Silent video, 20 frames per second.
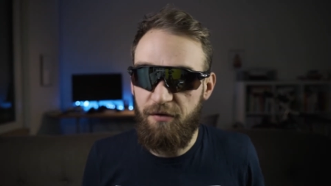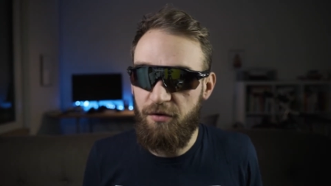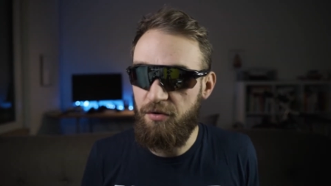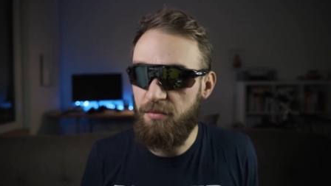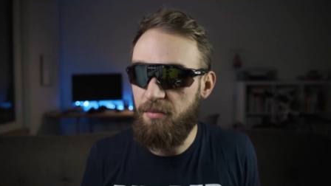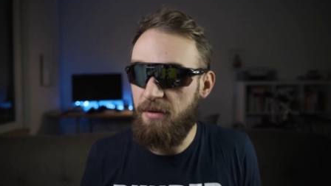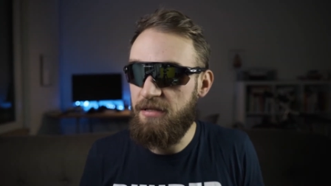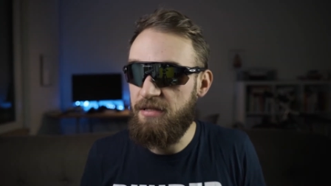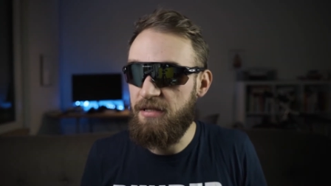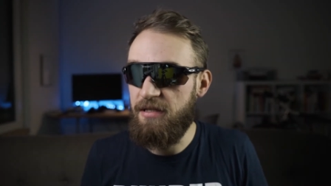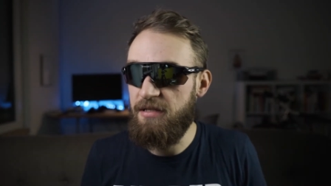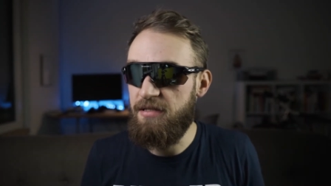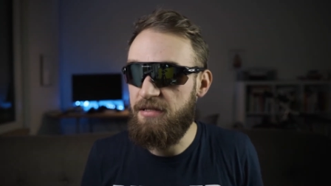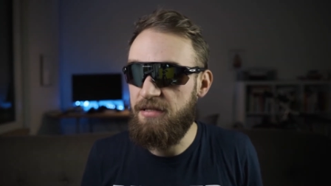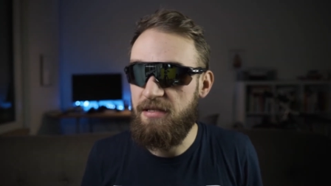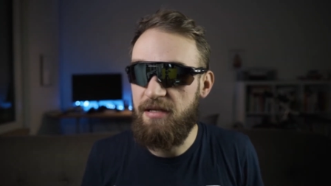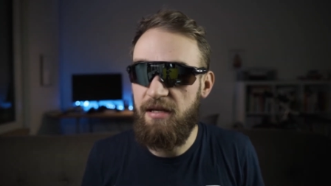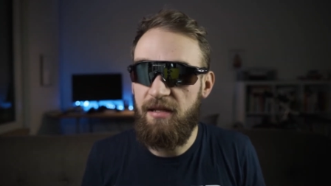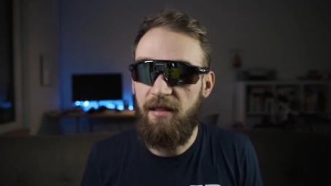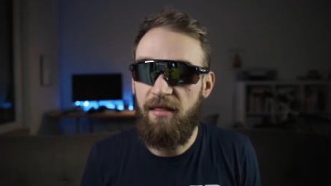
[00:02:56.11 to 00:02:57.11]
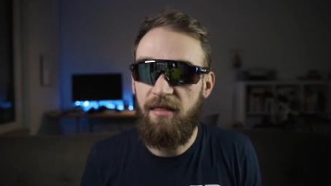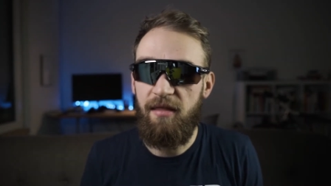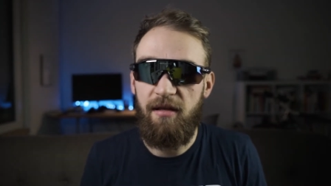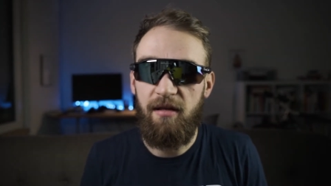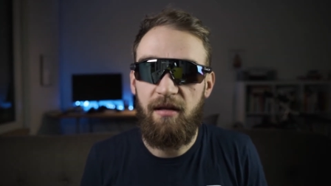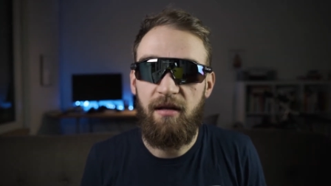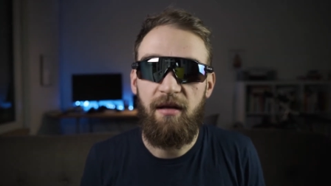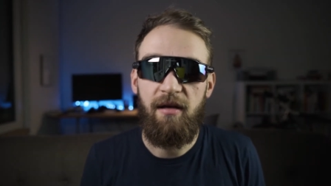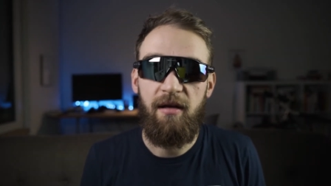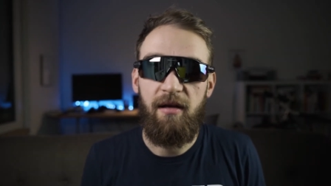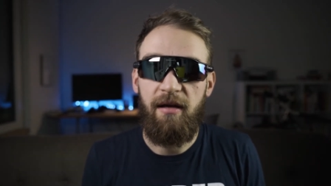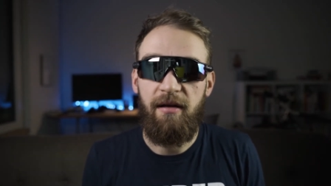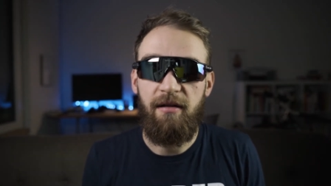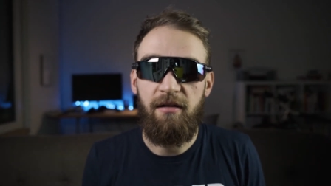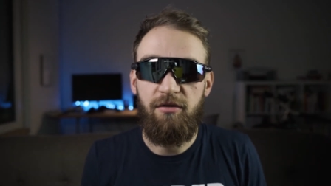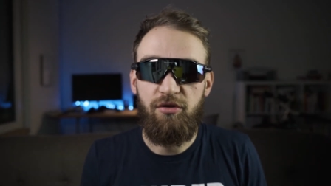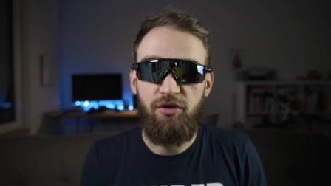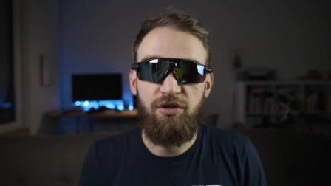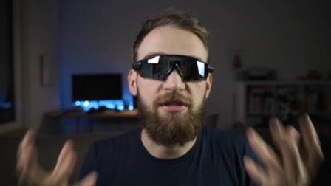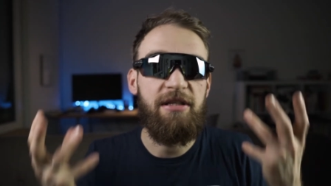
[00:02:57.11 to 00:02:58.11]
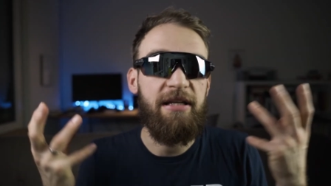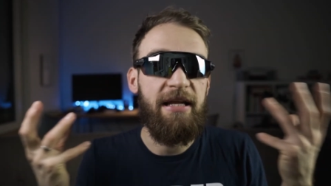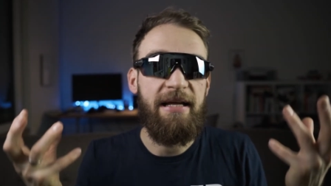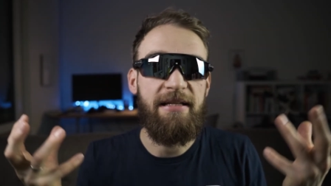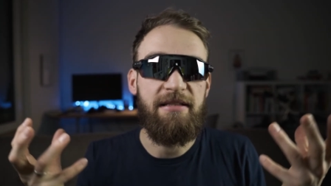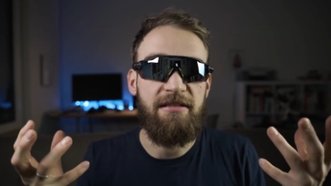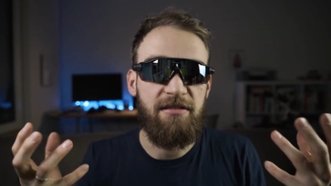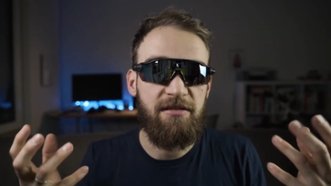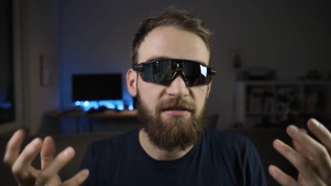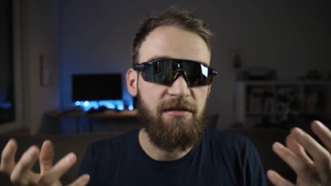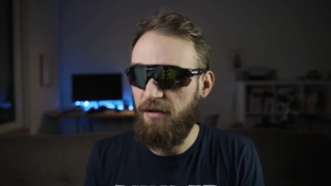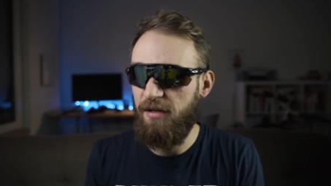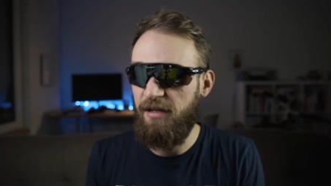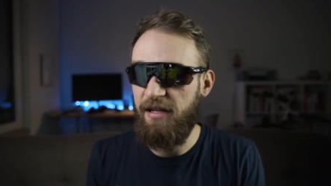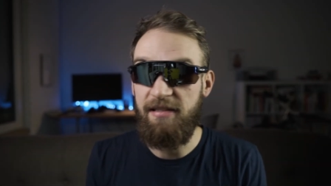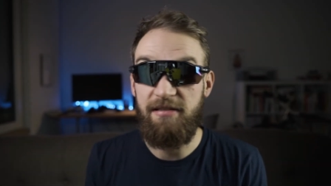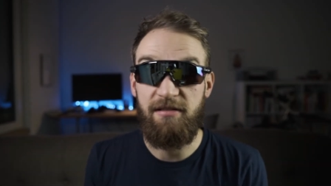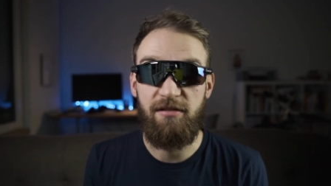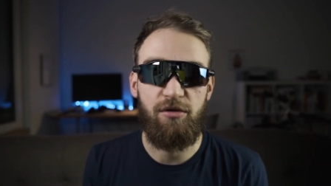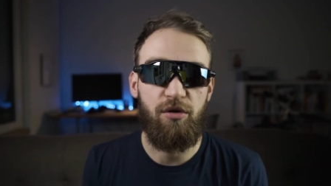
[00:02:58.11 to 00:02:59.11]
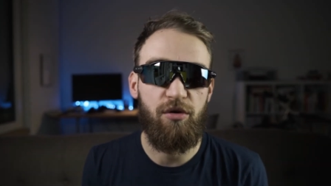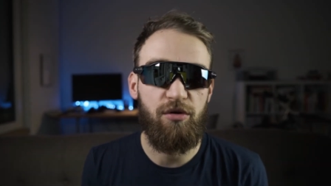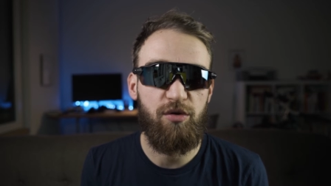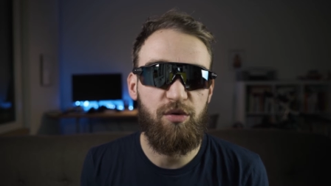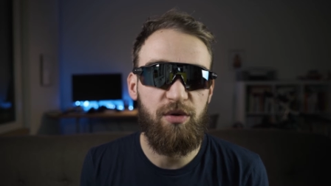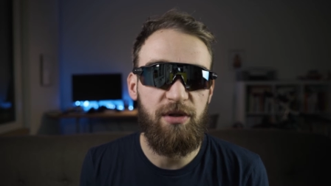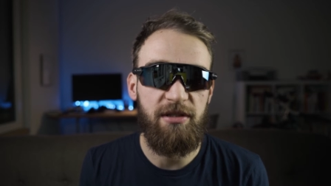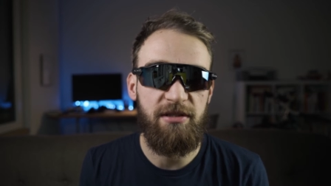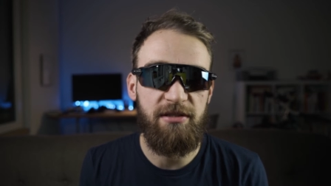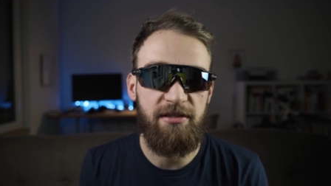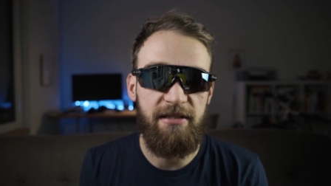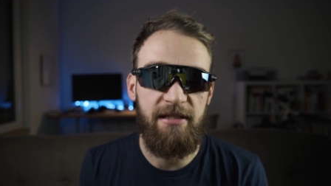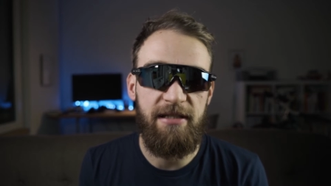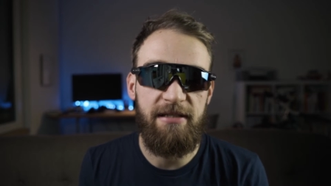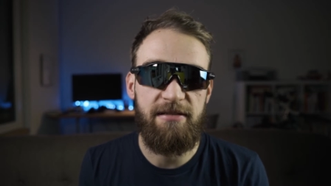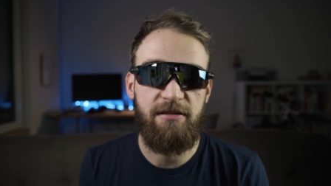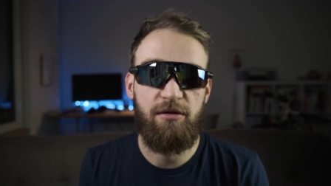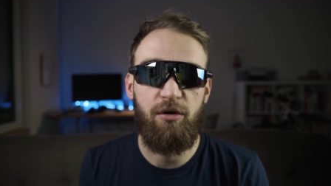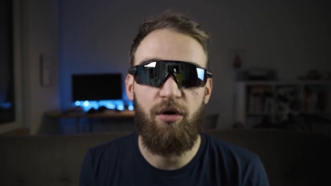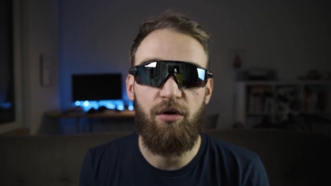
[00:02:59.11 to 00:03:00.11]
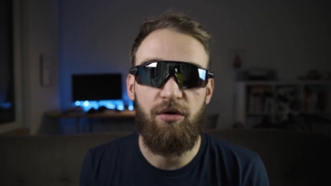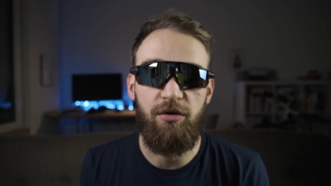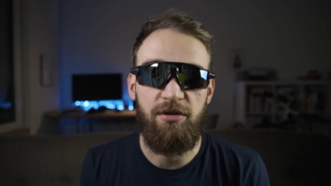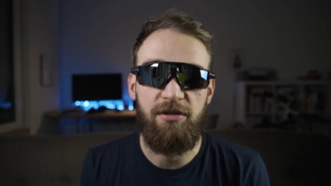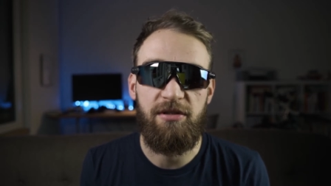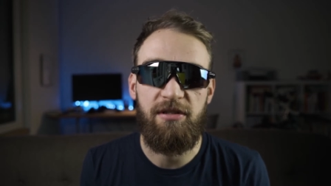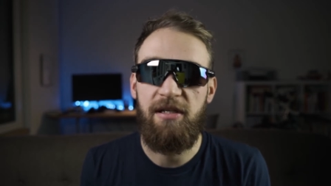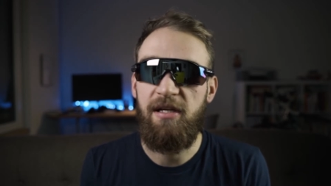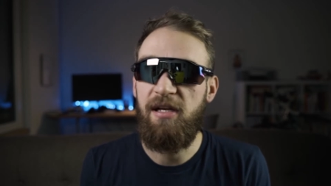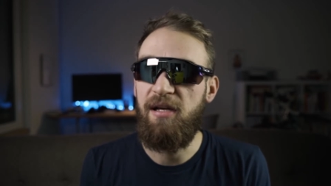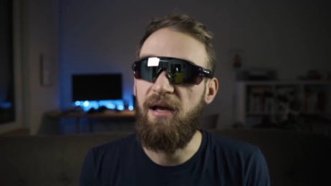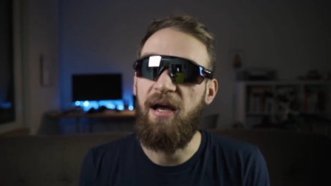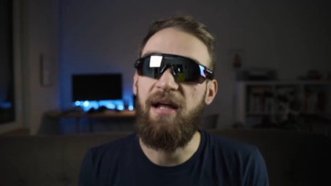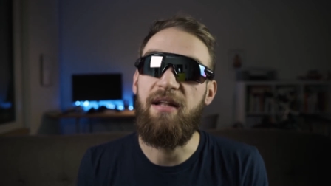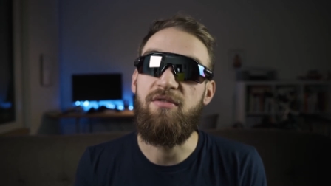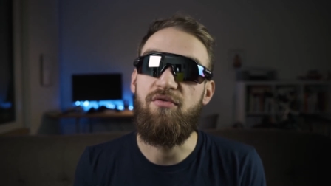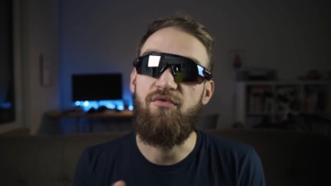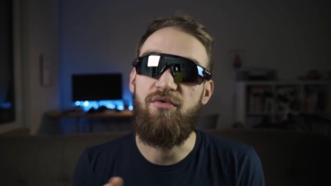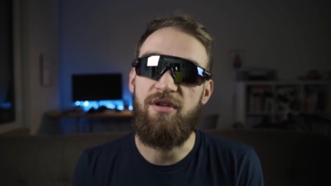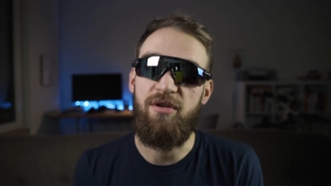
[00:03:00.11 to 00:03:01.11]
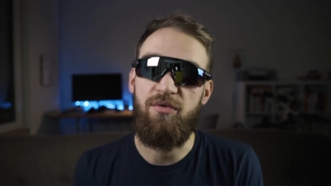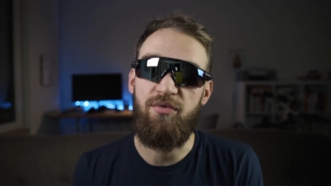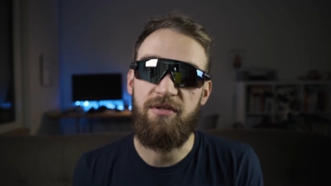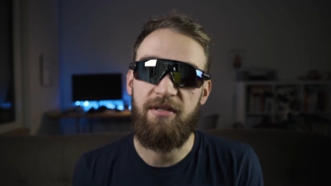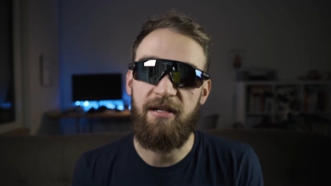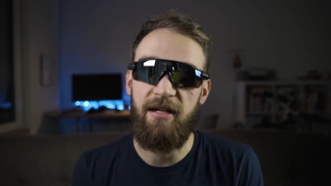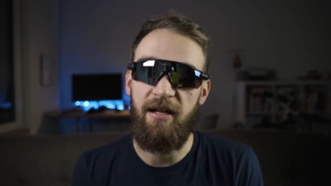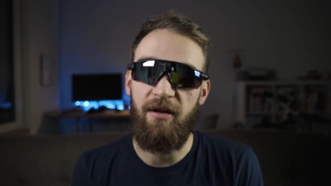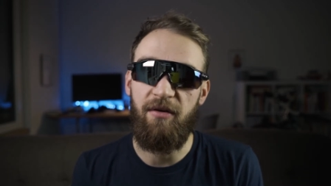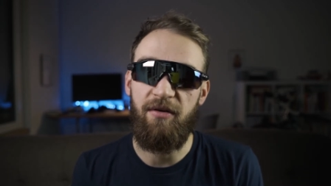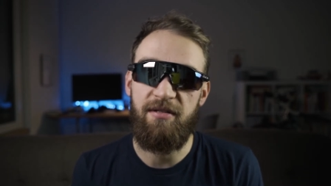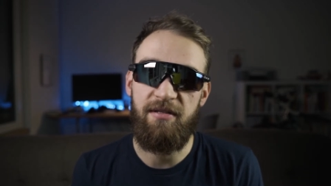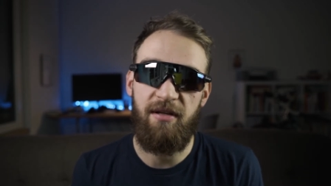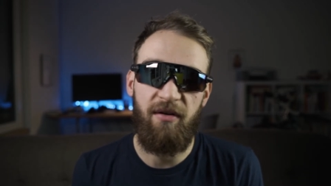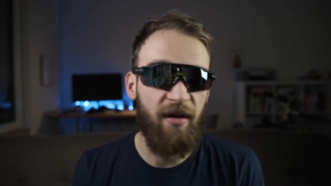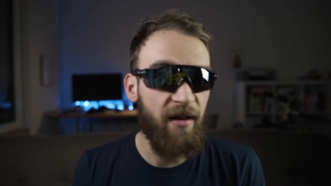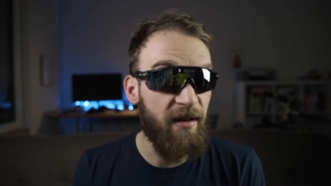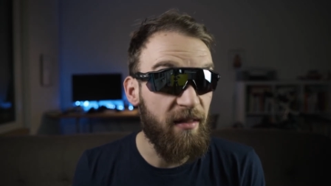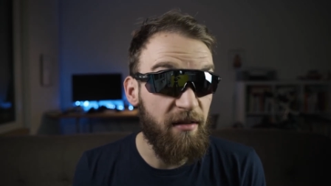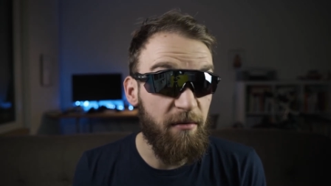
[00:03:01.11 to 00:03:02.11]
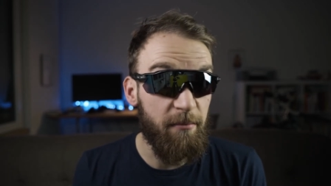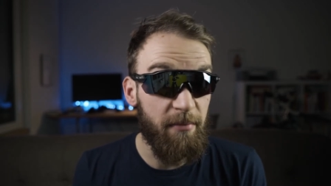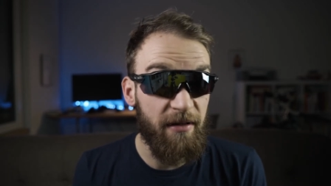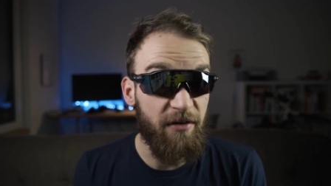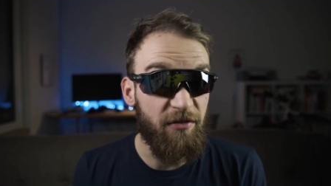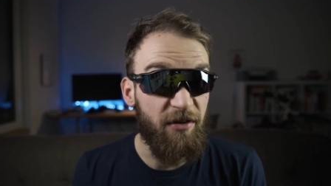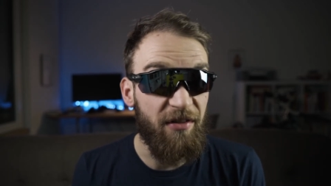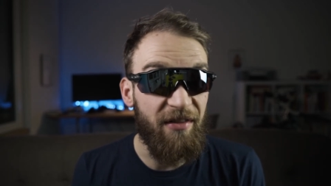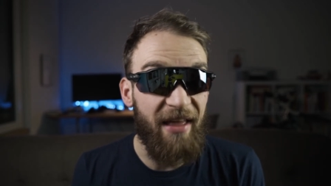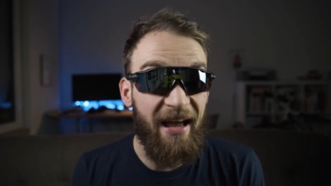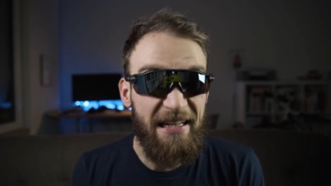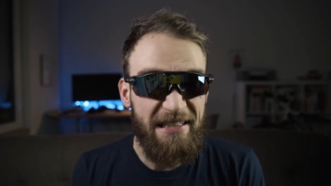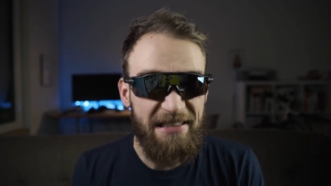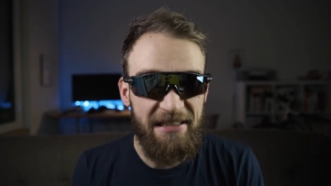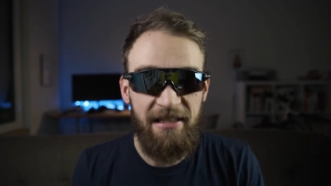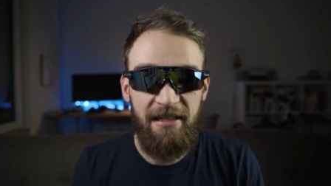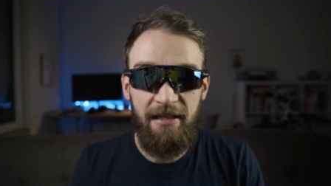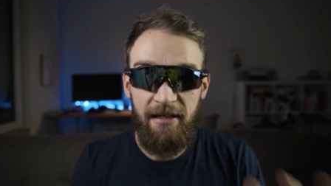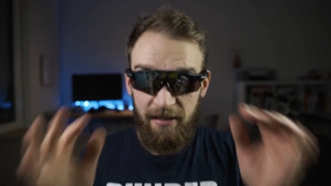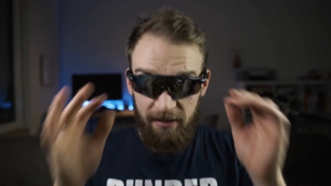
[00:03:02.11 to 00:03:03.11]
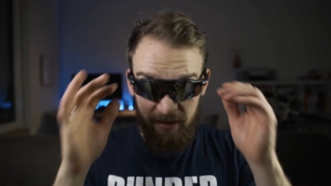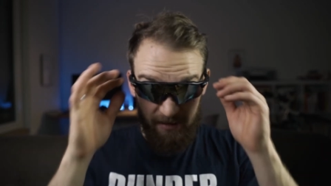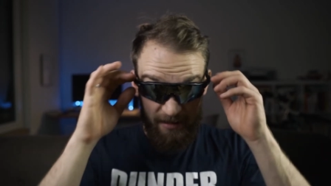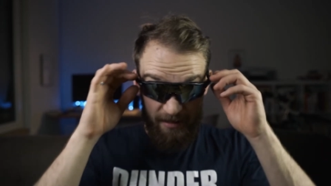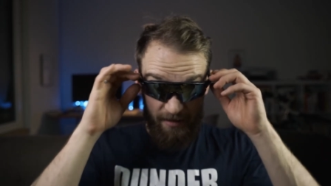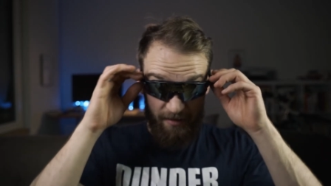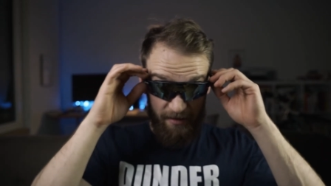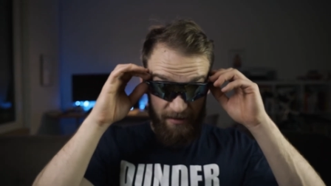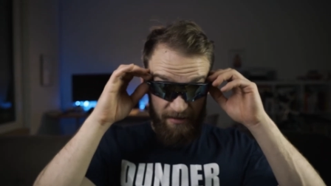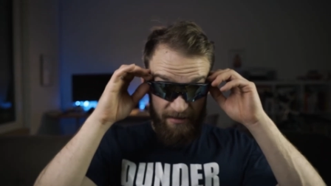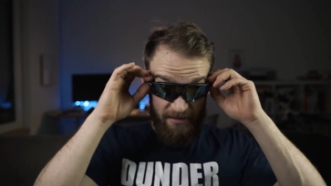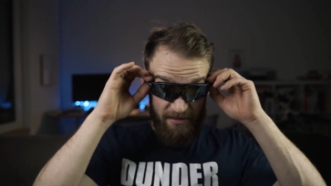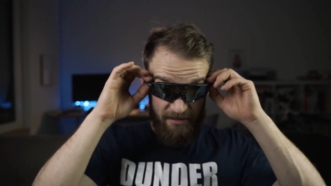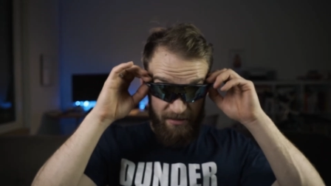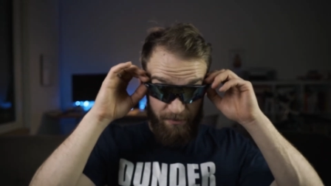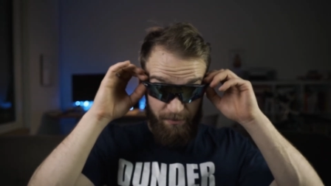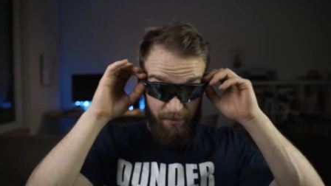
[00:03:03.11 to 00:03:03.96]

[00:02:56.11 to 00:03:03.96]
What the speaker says: You basically see anything, just enhanced contrast, enhanced colors, and reduced glare. Is there anything better than that? I think that is a